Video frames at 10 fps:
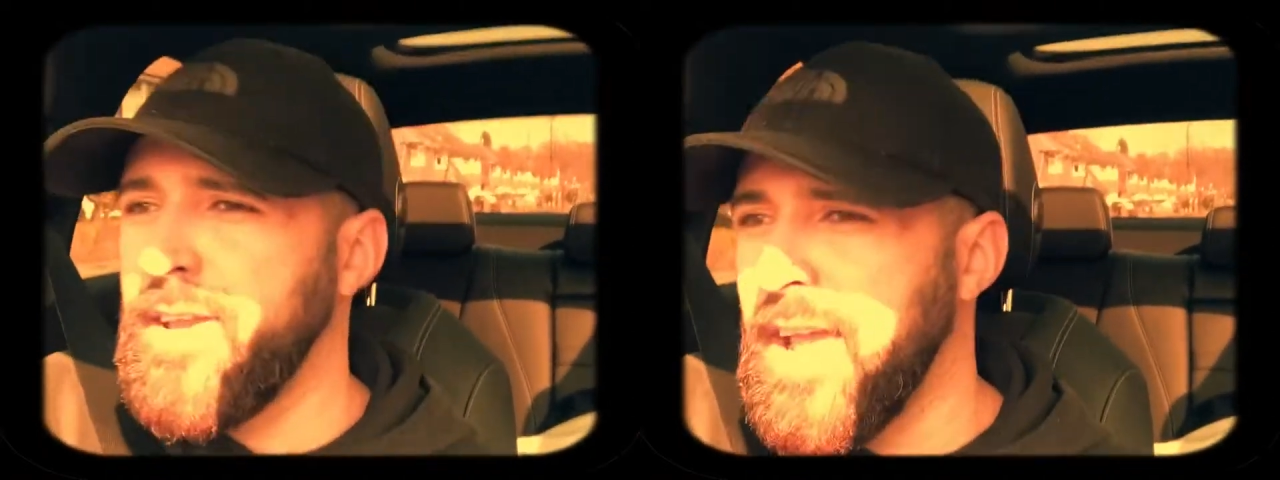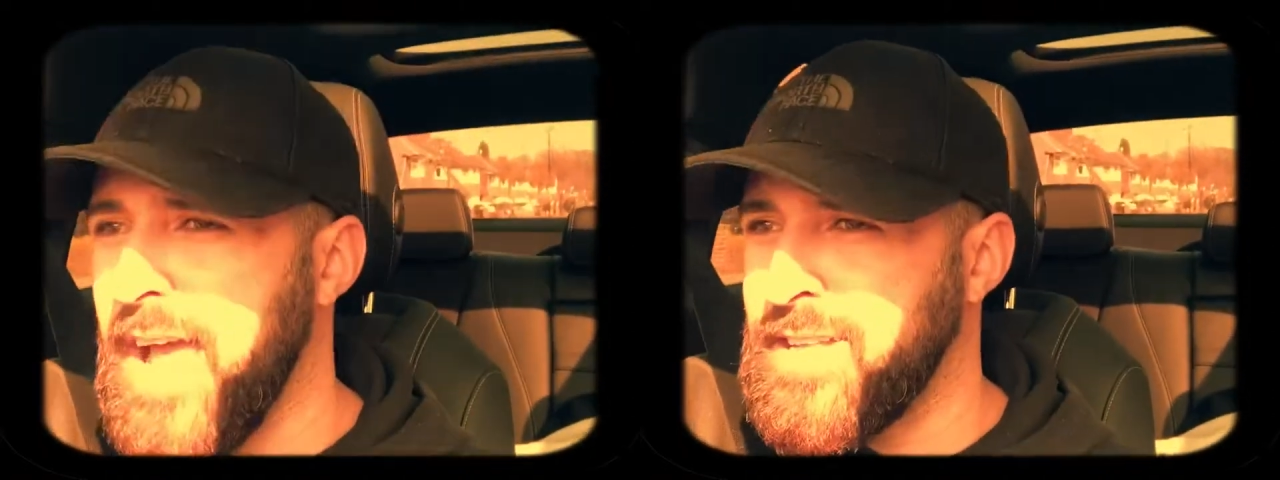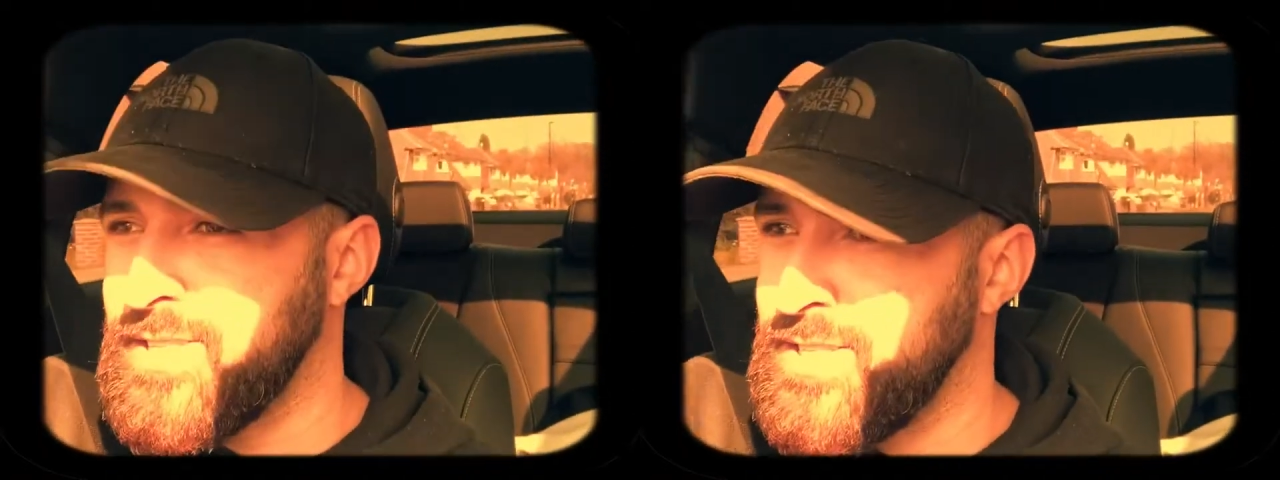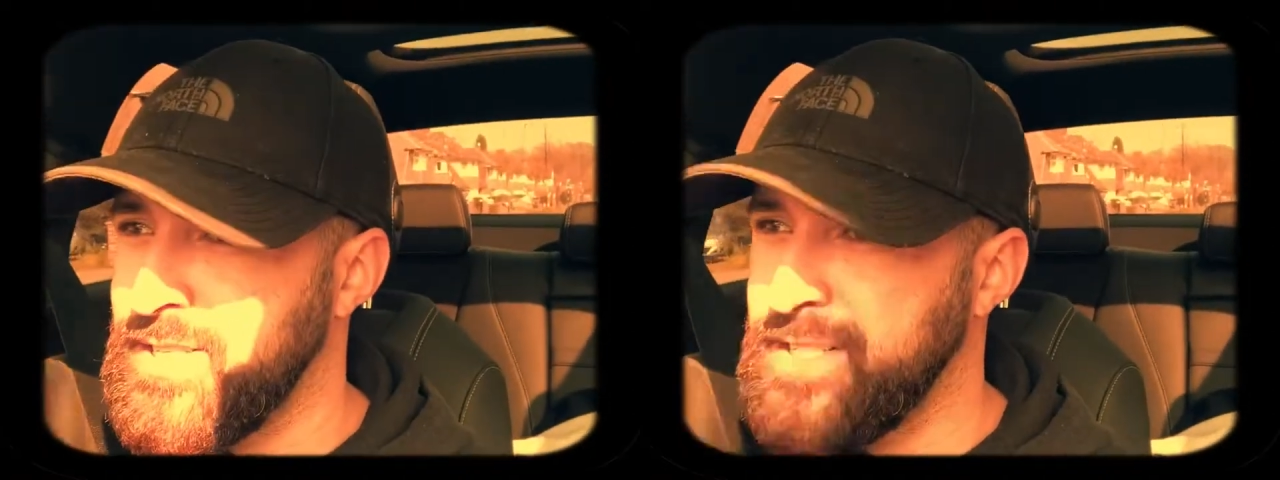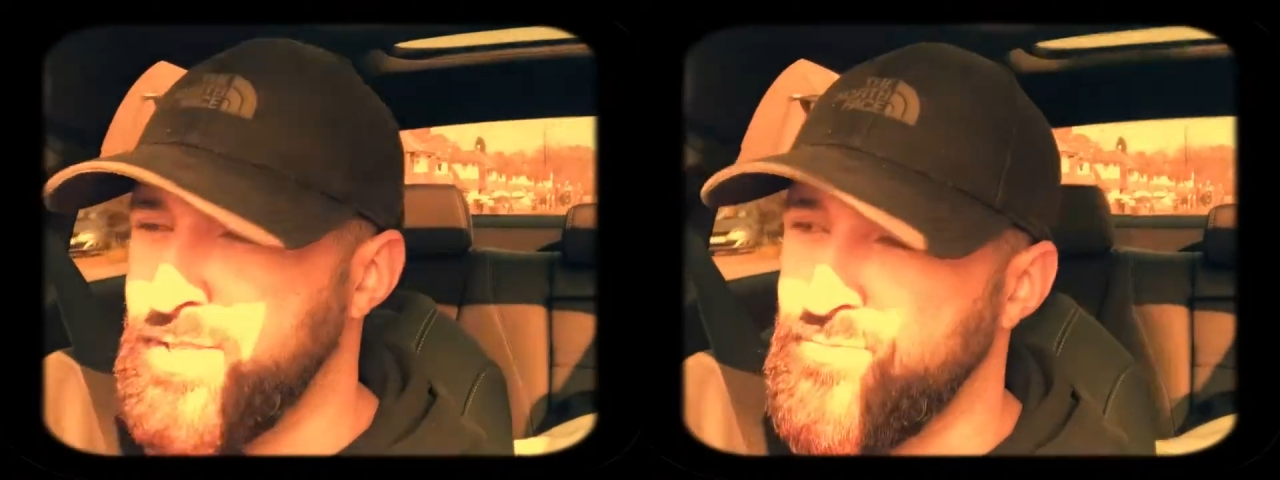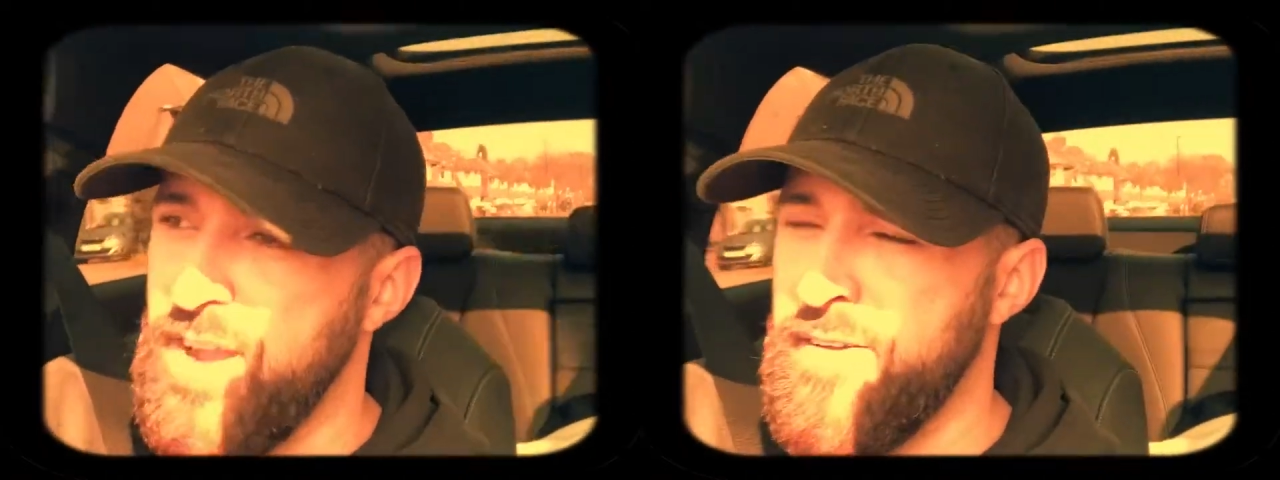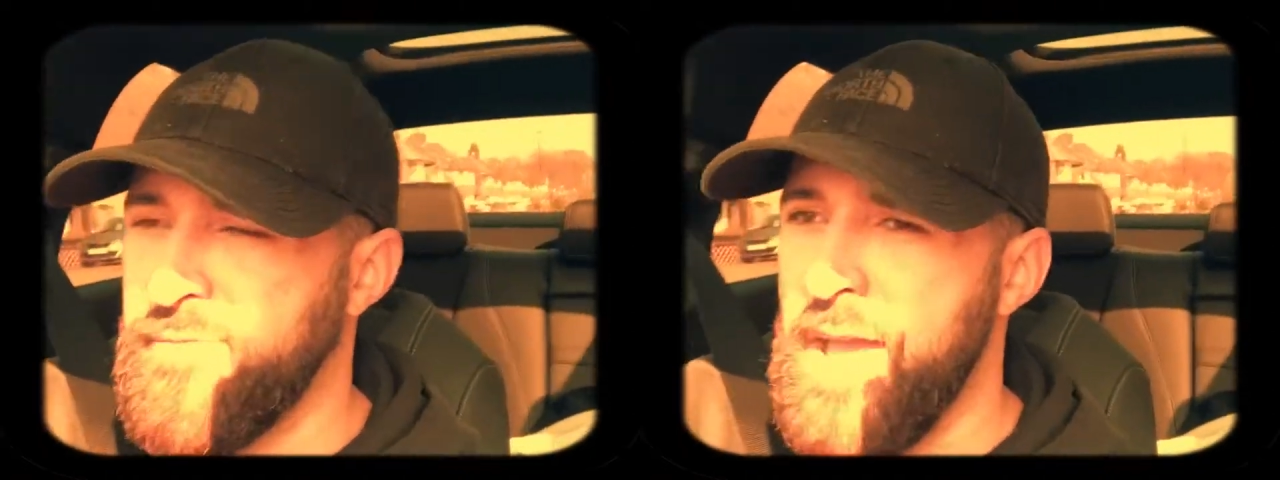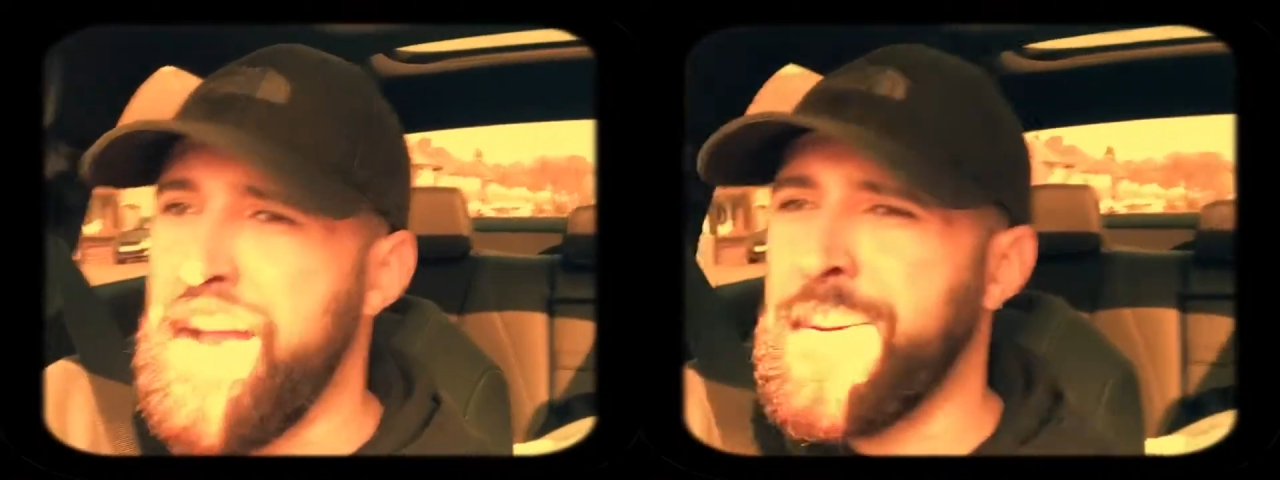Yes, it's a rare
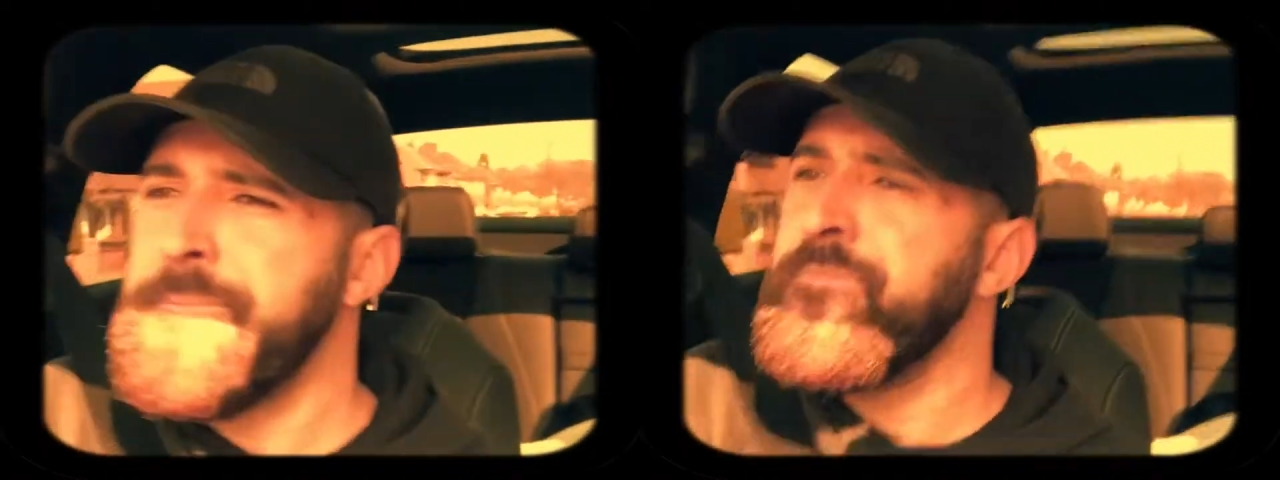thing.